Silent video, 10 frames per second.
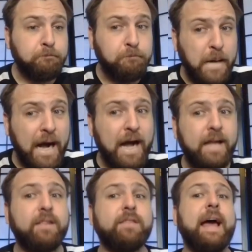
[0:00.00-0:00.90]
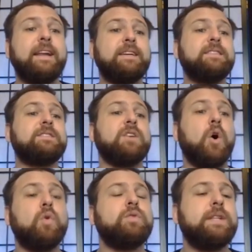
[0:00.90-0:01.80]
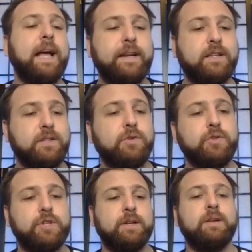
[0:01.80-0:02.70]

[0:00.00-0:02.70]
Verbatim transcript: but that is only an illusion